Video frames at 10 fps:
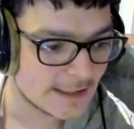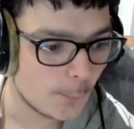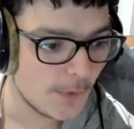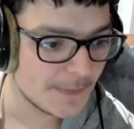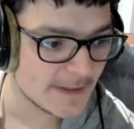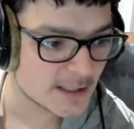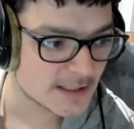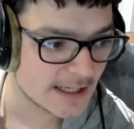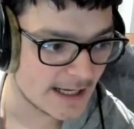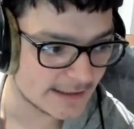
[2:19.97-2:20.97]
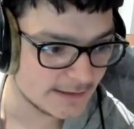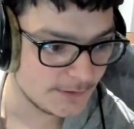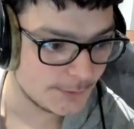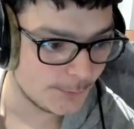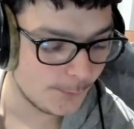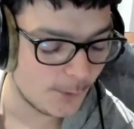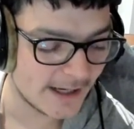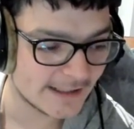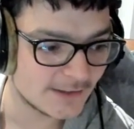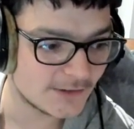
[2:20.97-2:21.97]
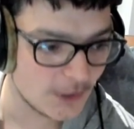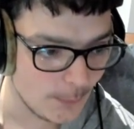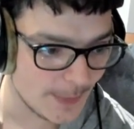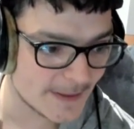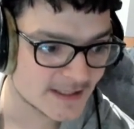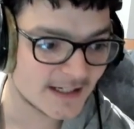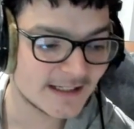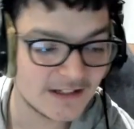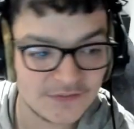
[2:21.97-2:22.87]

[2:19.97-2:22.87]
with this sand, what I can do with this sand,